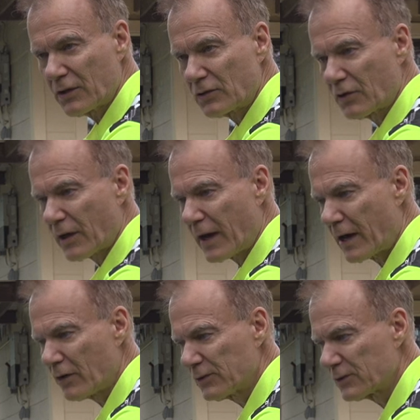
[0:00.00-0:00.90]
into the
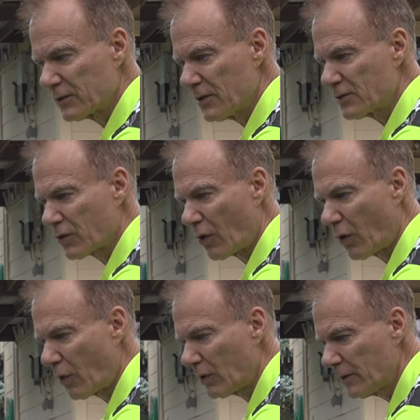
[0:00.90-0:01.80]
house, each
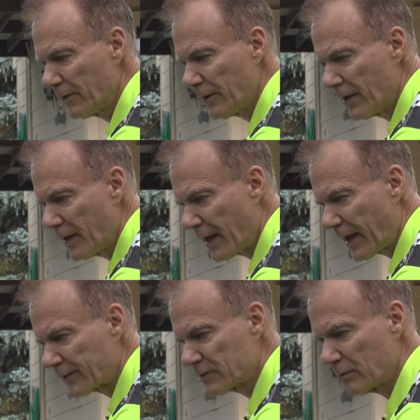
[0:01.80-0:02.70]
hole
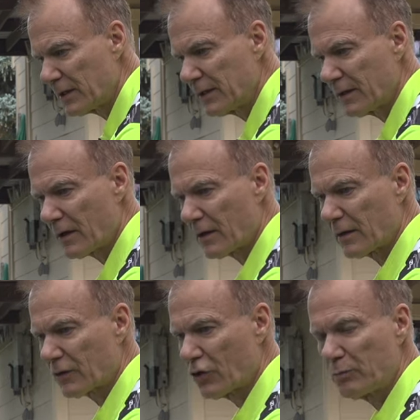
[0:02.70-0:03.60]
has to be
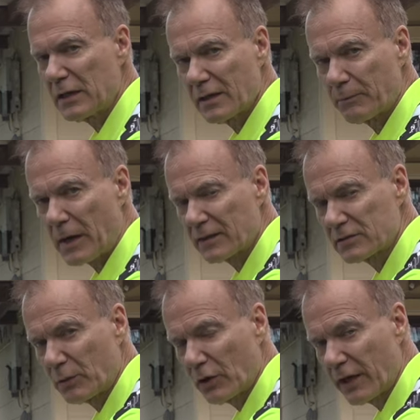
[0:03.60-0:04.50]
could be a
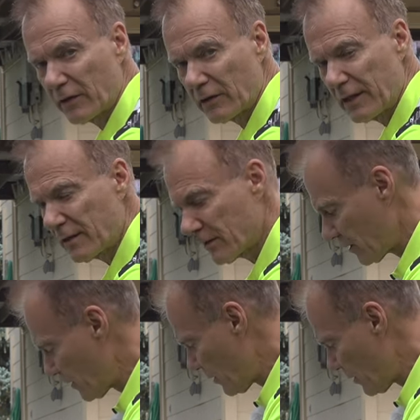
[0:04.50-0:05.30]
possible air leak.